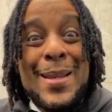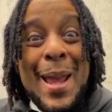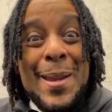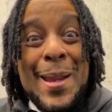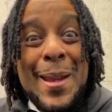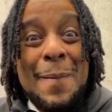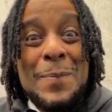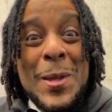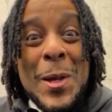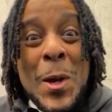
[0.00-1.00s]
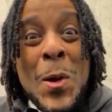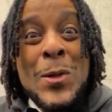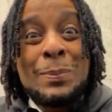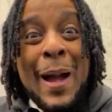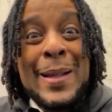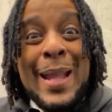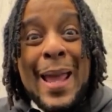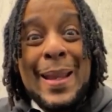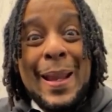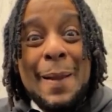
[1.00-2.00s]
daddy? Who's my
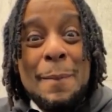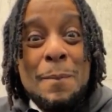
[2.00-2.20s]
daddy?